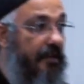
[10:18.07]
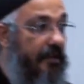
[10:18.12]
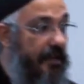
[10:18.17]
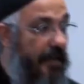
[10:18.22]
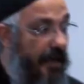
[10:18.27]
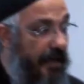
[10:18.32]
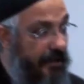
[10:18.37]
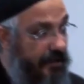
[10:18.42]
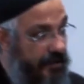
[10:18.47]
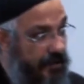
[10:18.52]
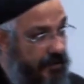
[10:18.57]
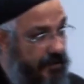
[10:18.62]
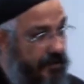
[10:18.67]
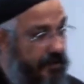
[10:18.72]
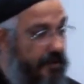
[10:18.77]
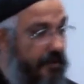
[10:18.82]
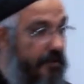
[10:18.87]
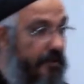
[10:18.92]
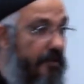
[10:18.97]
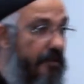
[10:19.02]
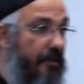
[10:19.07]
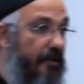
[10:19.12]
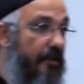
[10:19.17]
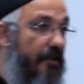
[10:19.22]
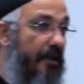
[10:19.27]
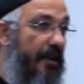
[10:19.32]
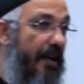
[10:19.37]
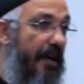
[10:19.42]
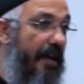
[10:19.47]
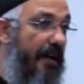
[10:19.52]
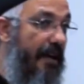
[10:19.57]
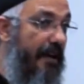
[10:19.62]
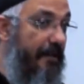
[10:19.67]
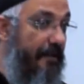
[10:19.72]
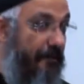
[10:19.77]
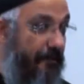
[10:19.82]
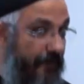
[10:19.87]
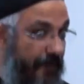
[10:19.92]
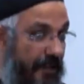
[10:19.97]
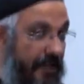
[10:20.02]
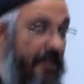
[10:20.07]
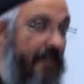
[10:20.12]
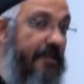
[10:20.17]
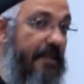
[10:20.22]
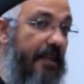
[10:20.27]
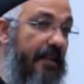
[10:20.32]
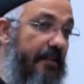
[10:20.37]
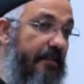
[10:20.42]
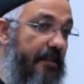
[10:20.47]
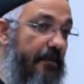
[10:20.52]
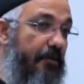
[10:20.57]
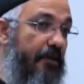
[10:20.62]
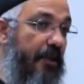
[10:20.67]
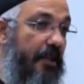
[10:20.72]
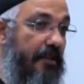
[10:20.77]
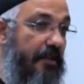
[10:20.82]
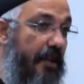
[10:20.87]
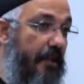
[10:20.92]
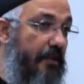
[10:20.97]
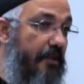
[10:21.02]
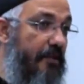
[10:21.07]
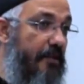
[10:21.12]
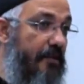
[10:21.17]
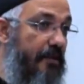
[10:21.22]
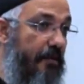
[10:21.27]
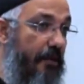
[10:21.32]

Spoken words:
Titus, First and Second Timothy and Titus is